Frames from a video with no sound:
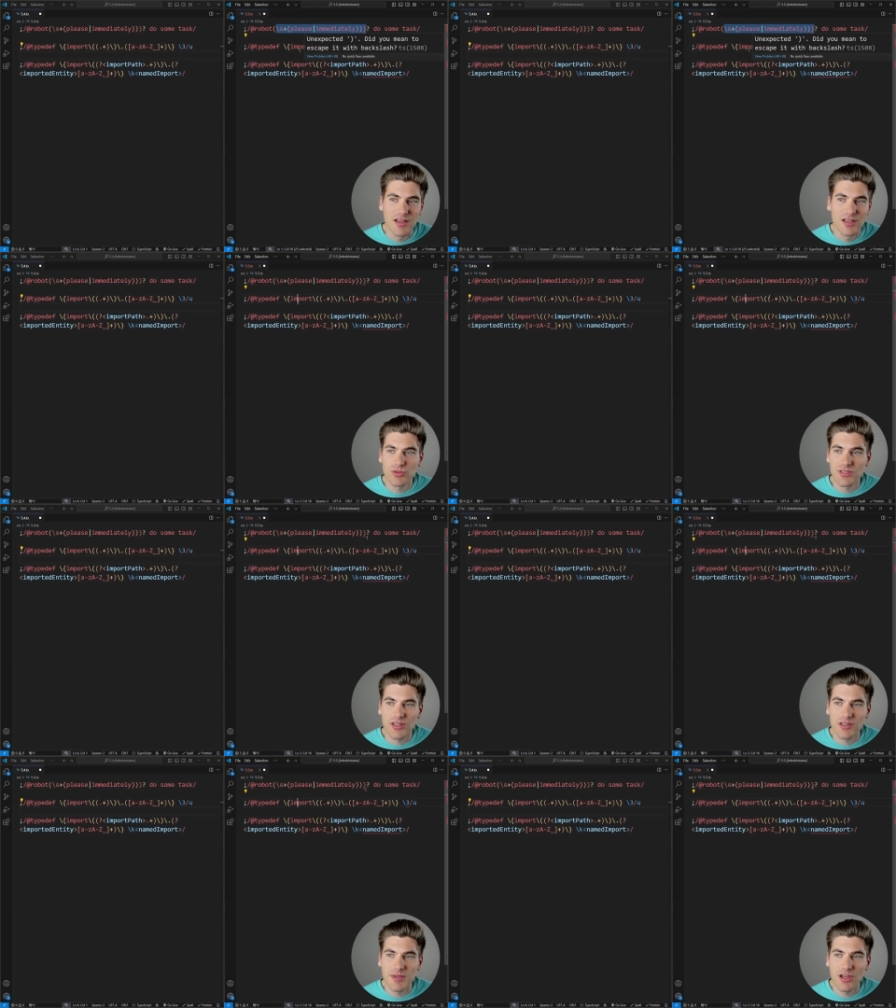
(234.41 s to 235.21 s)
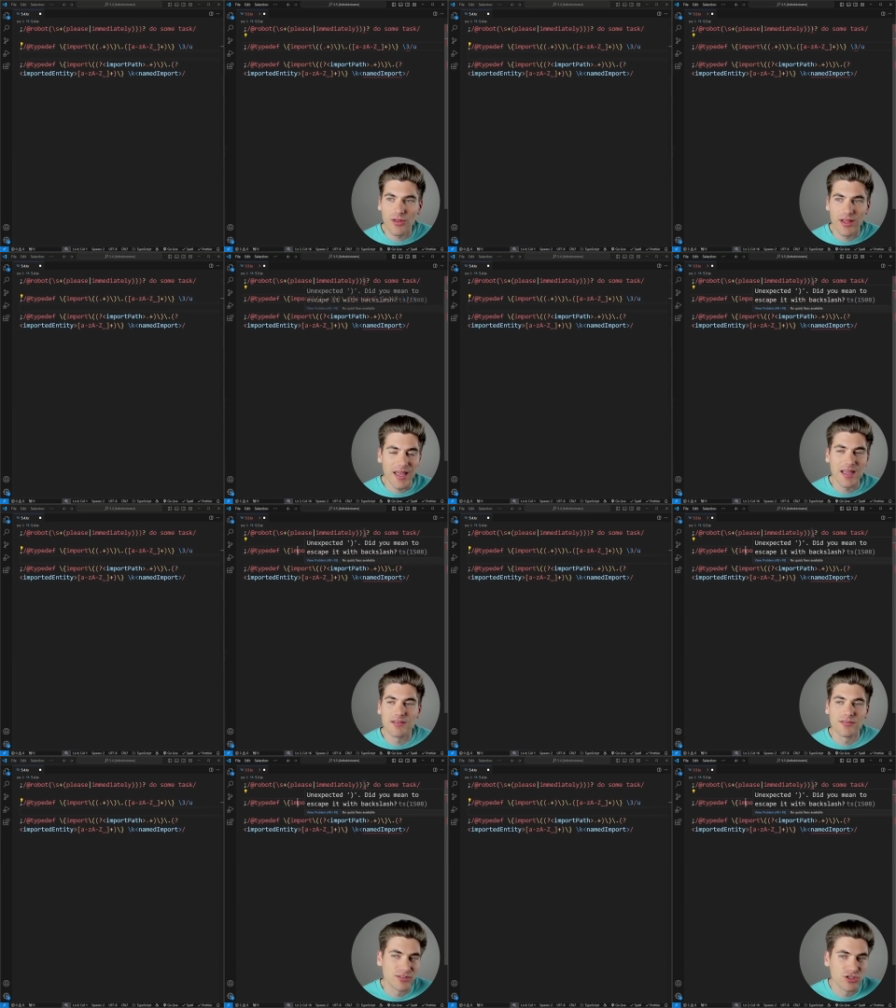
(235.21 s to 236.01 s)
so it's letting me know like, hey,
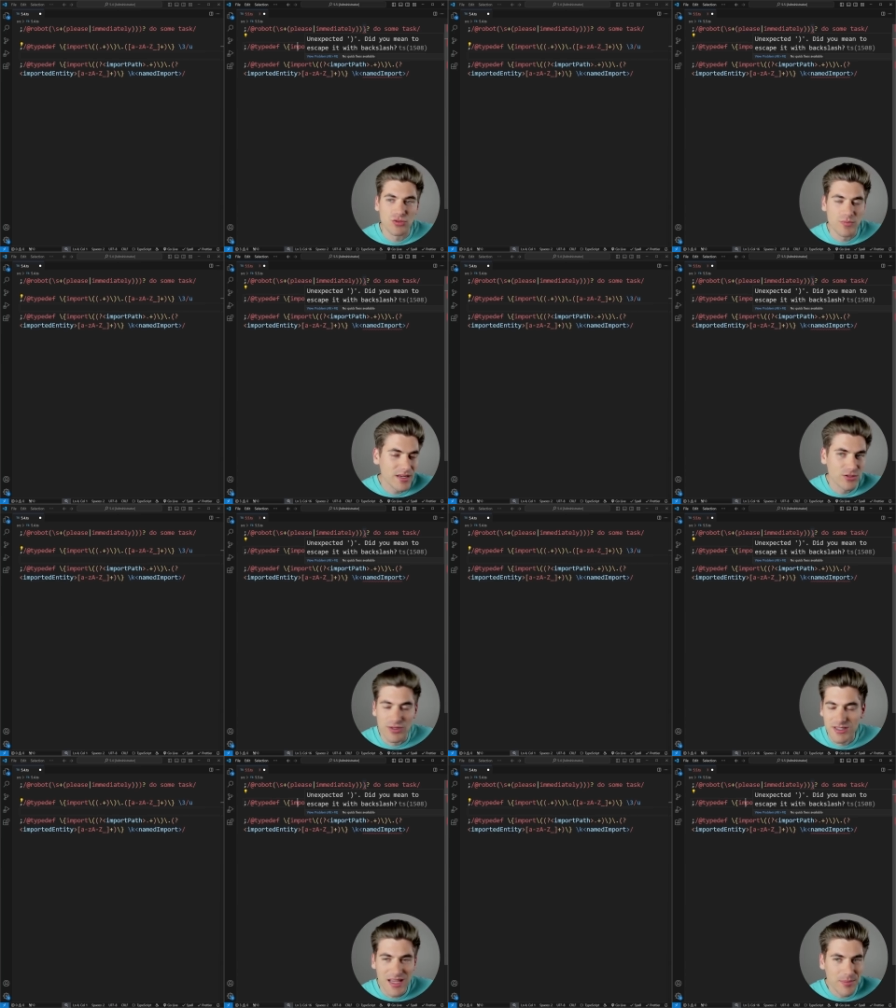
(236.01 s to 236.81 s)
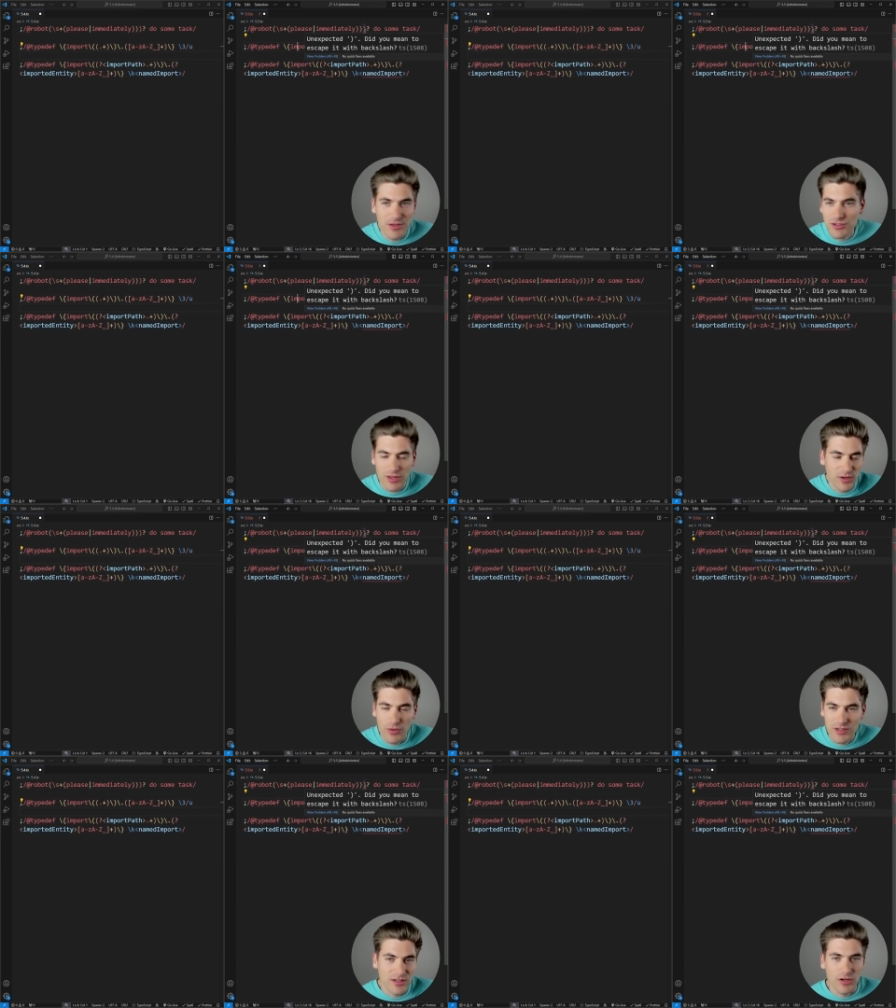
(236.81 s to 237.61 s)
did you mean to escape this, or like
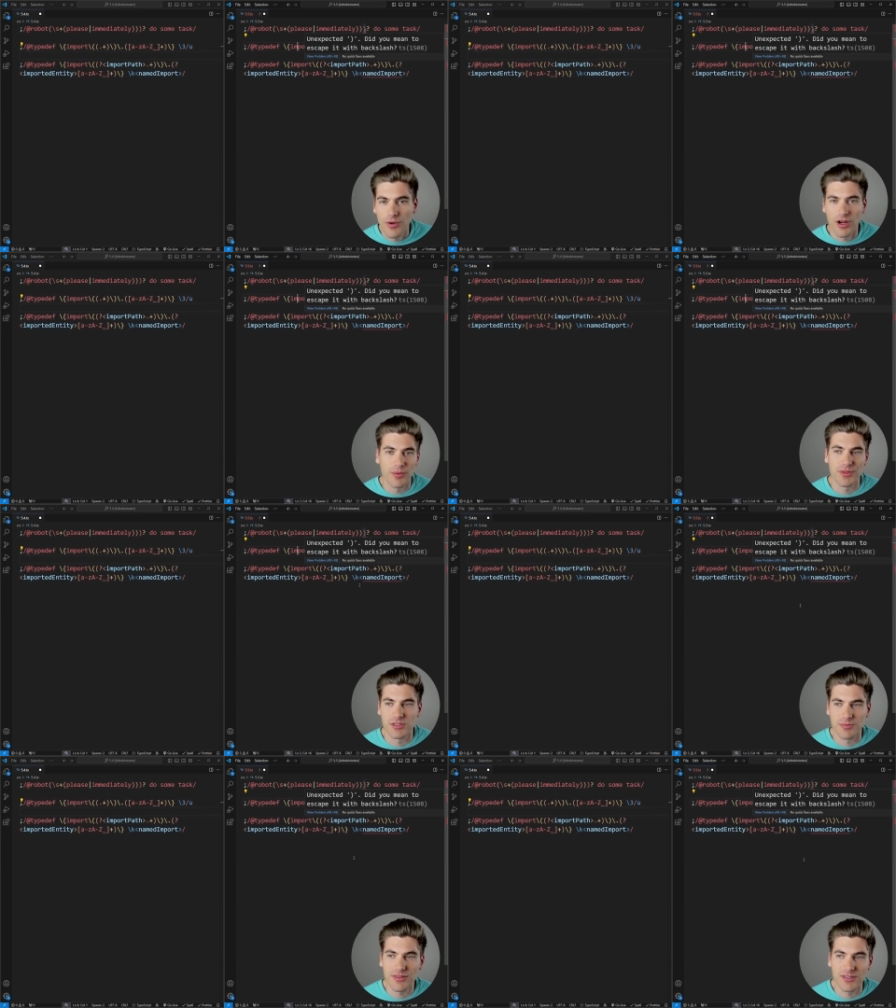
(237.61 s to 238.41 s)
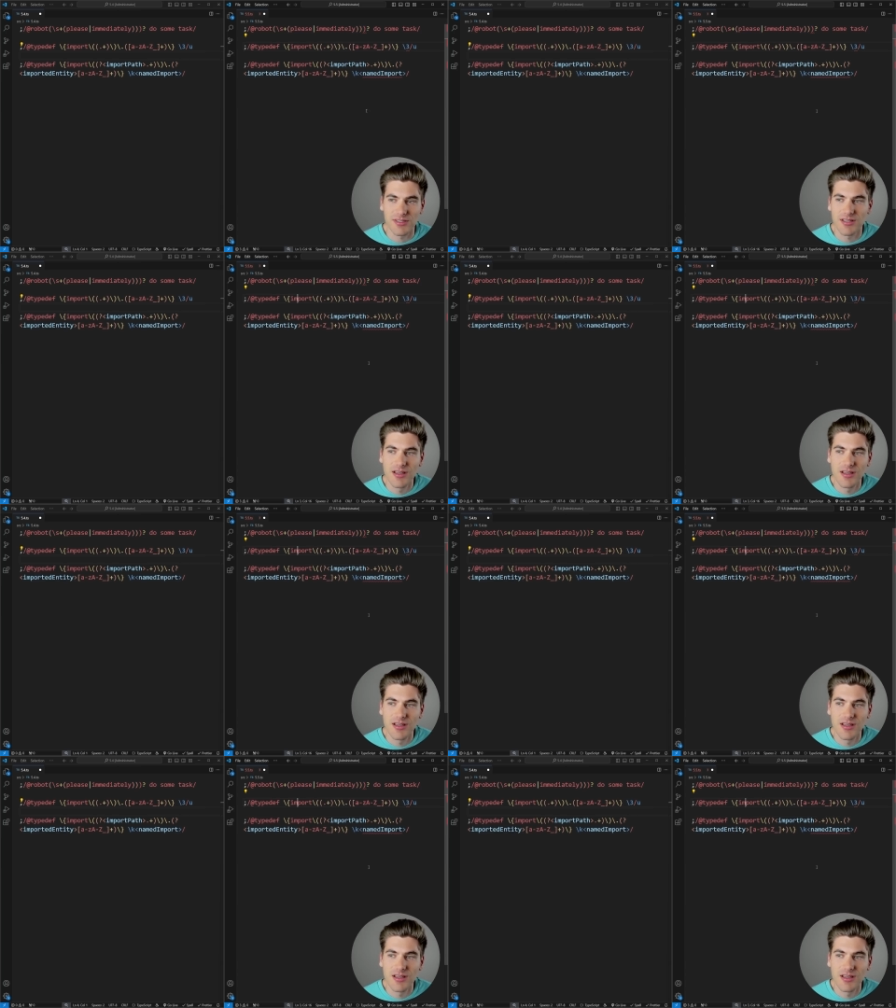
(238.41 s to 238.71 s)
what's going on with this parenthesis?